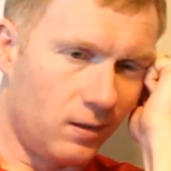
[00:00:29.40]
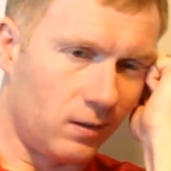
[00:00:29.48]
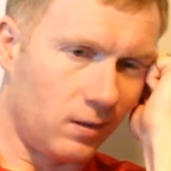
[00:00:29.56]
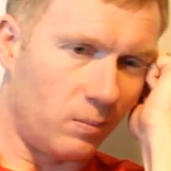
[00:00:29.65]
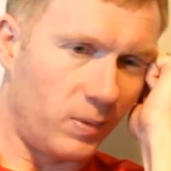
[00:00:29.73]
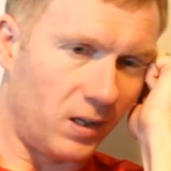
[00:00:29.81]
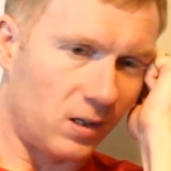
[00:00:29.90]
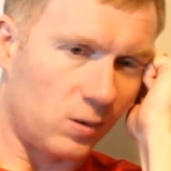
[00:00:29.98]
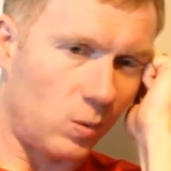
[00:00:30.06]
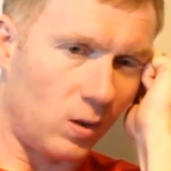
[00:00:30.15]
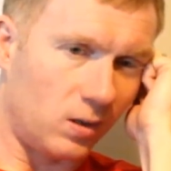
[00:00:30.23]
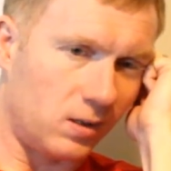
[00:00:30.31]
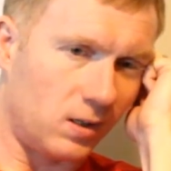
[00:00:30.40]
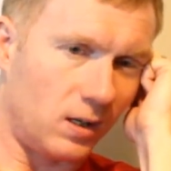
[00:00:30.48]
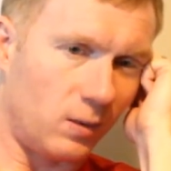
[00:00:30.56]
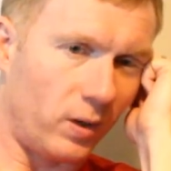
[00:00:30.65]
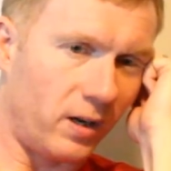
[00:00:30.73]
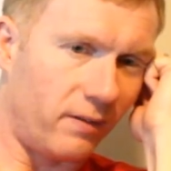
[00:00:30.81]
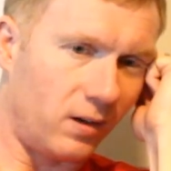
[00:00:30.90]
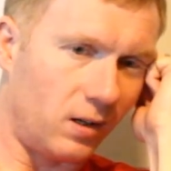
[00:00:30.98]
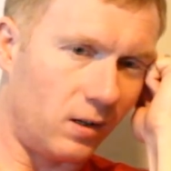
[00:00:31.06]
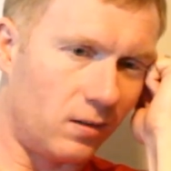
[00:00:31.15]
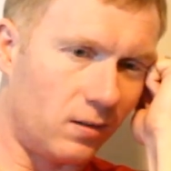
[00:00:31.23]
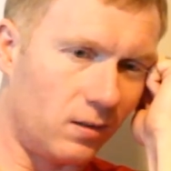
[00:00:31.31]
the biggest quality he had, whenever
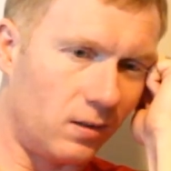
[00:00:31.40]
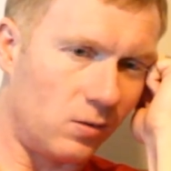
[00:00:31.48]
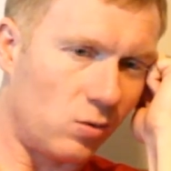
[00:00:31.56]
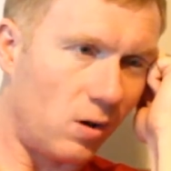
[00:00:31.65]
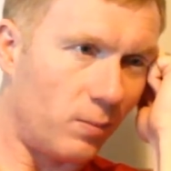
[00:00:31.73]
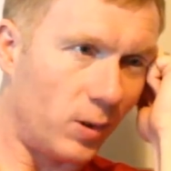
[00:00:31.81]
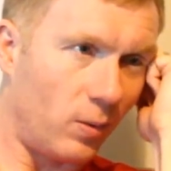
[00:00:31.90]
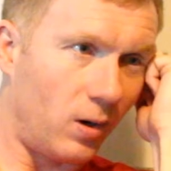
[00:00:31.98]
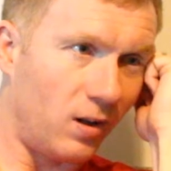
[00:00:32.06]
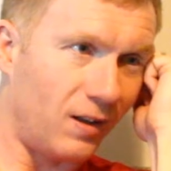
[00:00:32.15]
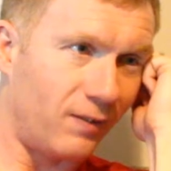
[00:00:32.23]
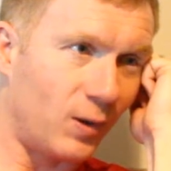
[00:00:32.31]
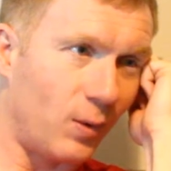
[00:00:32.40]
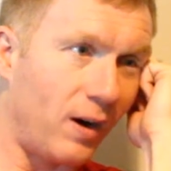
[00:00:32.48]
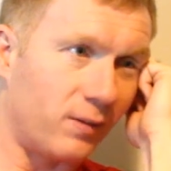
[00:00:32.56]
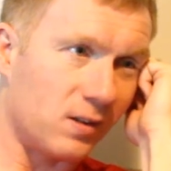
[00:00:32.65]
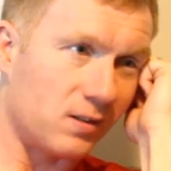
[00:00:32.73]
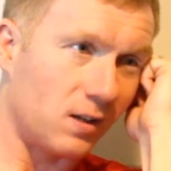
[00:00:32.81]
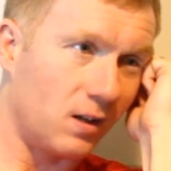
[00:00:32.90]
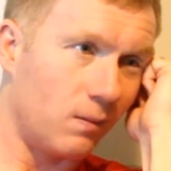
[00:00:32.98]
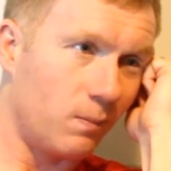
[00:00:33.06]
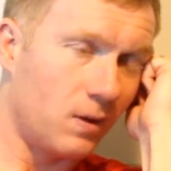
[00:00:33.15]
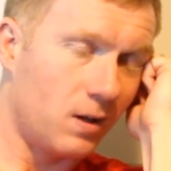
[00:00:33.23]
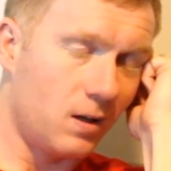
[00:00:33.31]
he dropped you or left you out of the team,
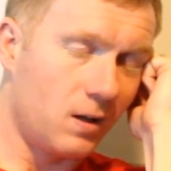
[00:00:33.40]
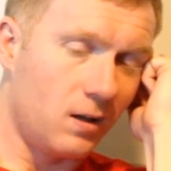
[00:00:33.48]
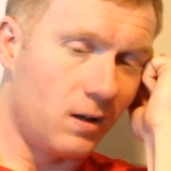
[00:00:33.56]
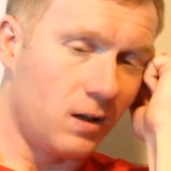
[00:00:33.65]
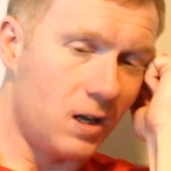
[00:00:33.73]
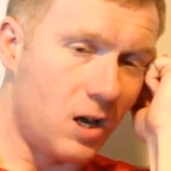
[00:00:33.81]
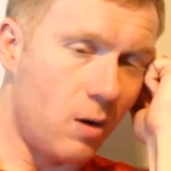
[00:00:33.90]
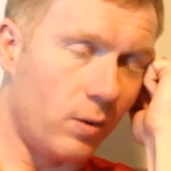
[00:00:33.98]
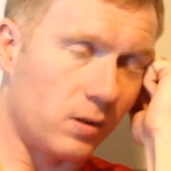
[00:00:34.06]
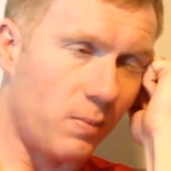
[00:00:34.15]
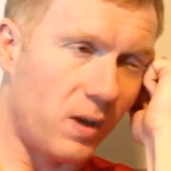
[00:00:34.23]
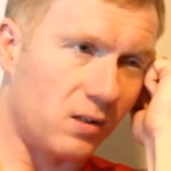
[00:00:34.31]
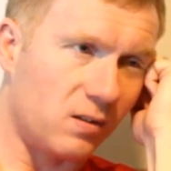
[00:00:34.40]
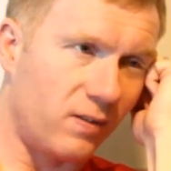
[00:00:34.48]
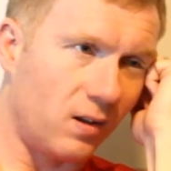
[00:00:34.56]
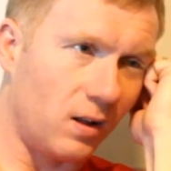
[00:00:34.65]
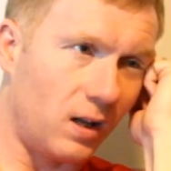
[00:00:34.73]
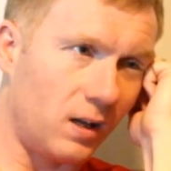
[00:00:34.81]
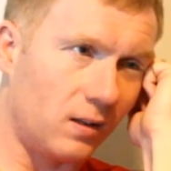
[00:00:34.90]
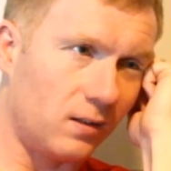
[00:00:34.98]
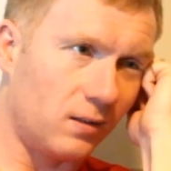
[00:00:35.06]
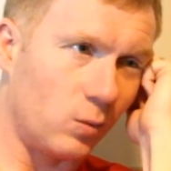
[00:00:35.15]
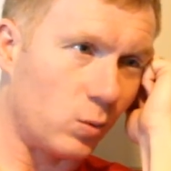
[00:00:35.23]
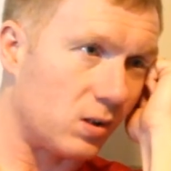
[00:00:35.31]
he always made you feel like
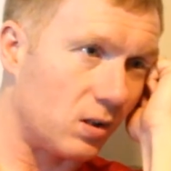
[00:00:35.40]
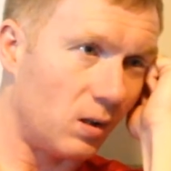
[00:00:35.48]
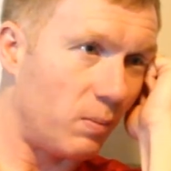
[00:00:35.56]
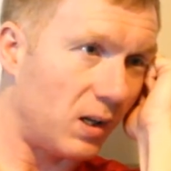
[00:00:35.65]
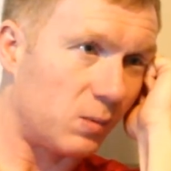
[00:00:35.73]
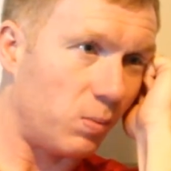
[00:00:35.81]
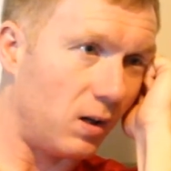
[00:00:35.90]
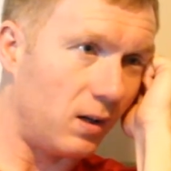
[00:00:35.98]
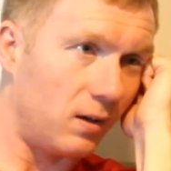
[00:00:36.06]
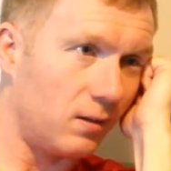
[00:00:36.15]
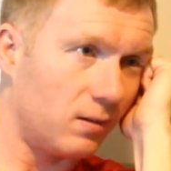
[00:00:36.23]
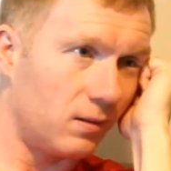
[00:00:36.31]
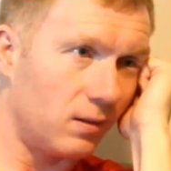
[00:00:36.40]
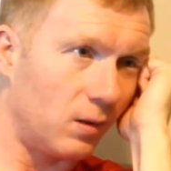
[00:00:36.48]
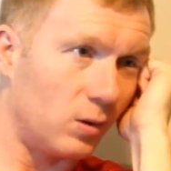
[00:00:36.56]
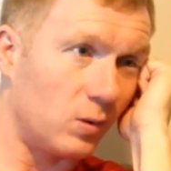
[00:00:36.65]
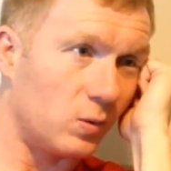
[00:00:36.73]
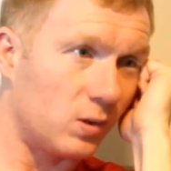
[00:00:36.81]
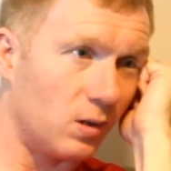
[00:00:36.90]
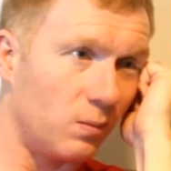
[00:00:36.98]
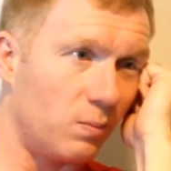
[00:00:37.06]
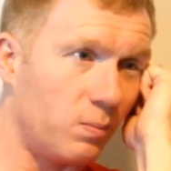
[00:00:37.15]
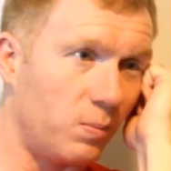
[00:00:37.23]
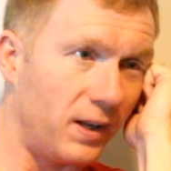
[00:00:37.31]
you were still the best player. You know, you're still
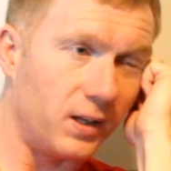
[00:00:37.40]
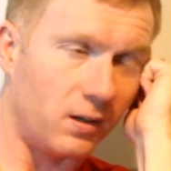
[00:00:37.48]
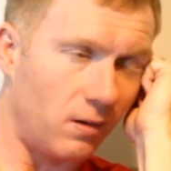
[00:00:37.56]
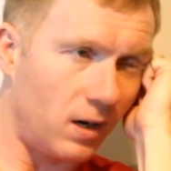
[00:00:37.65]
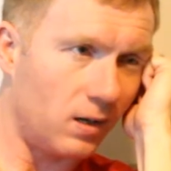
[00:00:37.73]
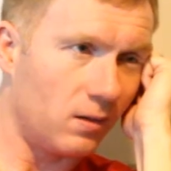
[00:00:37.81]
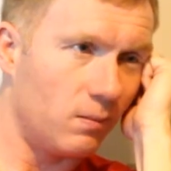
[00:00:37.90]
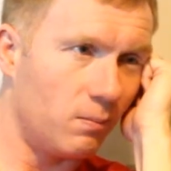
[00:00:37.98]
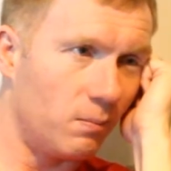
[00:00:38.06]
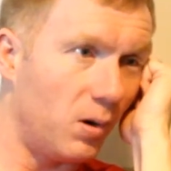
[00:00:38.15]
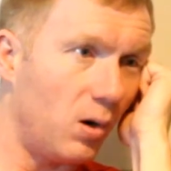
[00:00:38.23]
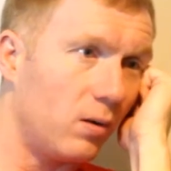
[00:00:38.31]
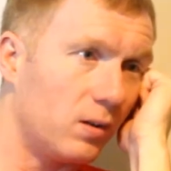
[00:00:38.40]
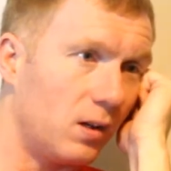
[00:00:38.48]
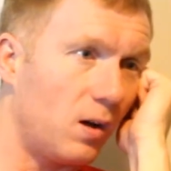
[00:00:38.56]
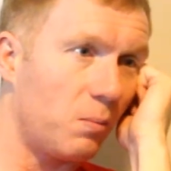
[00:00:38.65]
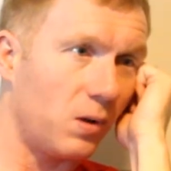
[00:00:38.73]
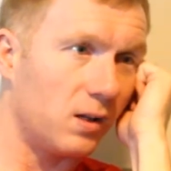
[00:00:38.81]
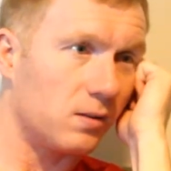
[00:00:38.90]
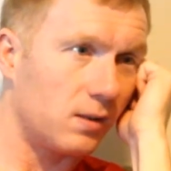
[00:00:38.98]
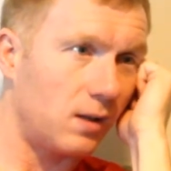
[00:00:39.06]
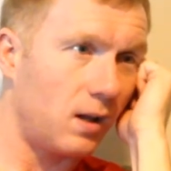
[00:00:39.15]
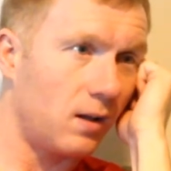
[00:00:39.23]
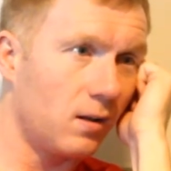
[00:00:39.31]
playing great, but you're not playing
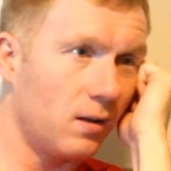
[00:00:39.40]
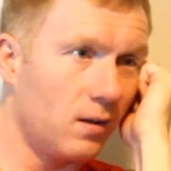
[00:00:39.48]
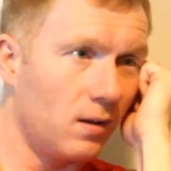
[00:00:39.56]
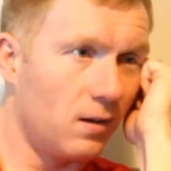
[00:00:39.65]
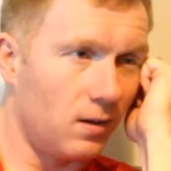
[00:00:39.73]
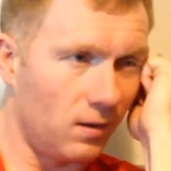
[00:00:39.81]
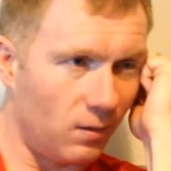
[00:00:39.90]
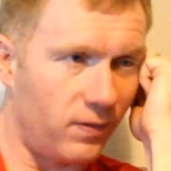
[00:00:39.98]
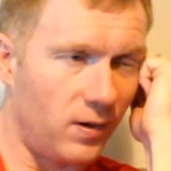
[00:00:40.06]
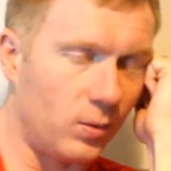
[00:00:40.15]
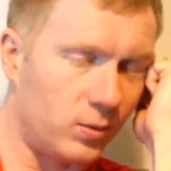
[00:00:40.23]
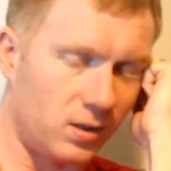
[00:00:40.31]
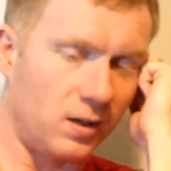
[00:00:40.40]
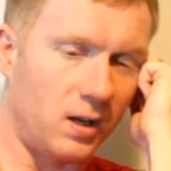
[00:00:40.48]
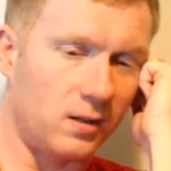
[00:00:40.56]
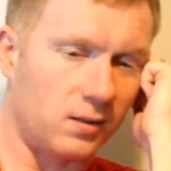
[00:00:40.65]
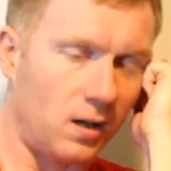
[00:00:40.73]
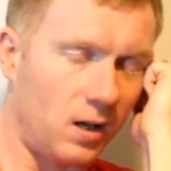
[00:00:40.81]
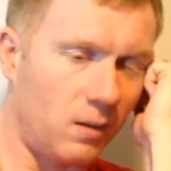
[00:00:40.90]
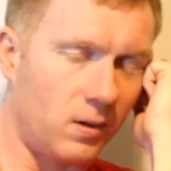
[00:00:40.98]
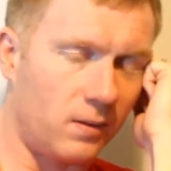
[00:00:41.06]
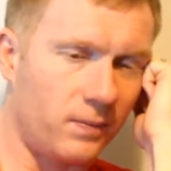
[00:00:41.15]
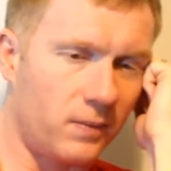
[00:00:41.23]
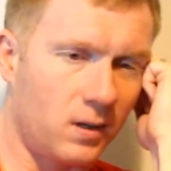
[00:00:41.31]
today. Look forward to the next game,
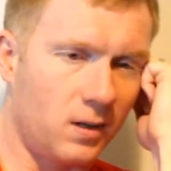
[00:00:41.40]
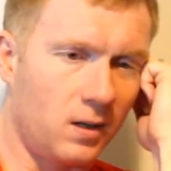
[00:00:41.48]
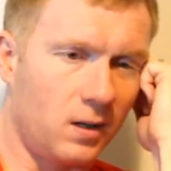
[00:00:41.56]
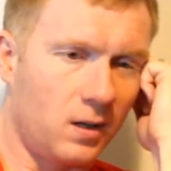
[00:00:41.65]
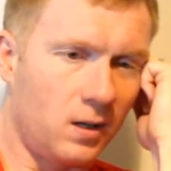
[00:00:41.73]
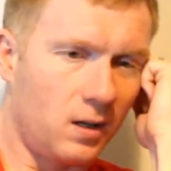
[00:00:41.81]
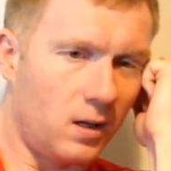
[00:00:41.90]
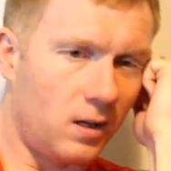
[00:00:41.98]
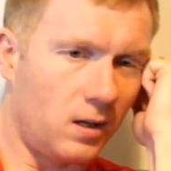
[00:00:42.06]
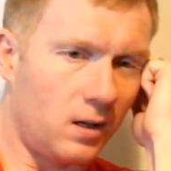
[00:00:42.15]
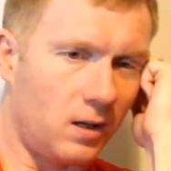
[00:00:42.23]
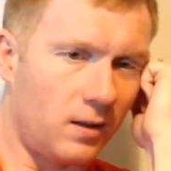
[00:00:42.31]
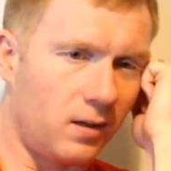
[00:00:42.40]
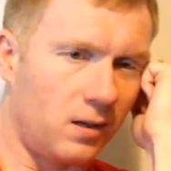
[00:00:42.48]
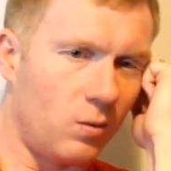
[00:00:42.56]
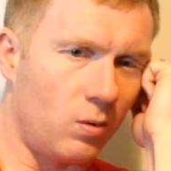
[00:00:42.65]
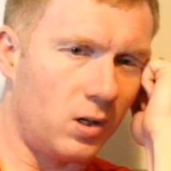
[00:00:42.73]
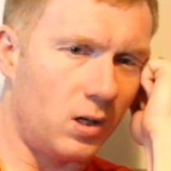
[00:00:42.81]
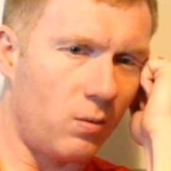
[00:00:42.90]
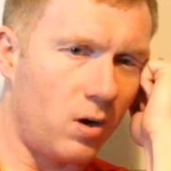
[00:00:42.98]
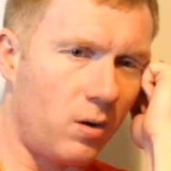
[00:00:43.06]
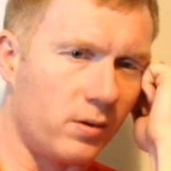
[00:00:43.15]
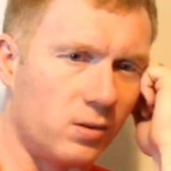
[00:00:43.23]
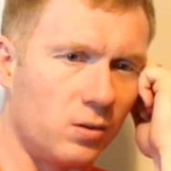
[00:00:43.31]
and I think you
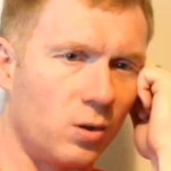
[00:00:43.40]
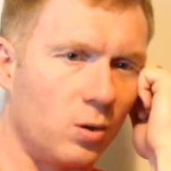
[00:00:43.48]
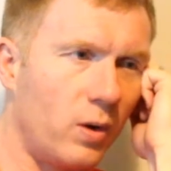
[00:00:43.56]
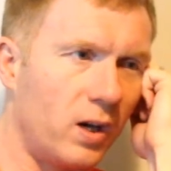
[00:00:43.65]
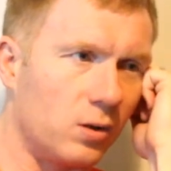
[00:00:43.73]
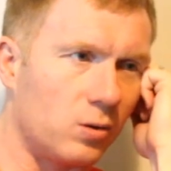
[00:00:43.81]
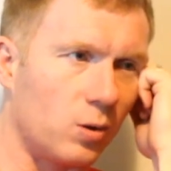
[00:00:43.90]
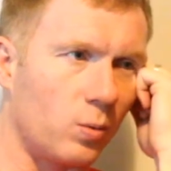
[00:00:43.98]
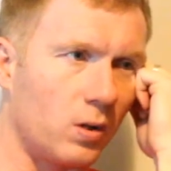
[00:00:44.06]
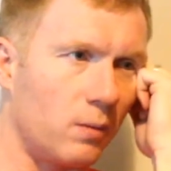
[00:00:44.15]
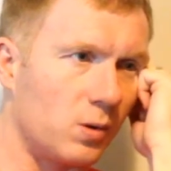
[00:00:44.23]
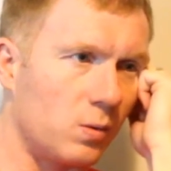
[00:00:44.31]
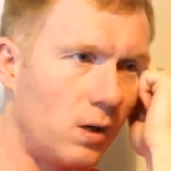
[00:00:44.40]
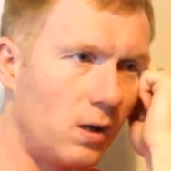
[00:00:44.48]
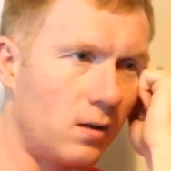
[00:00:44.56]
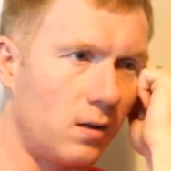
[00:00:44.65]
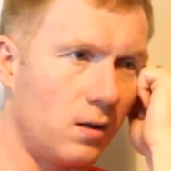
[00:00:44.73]
always knew where you stood with him as well.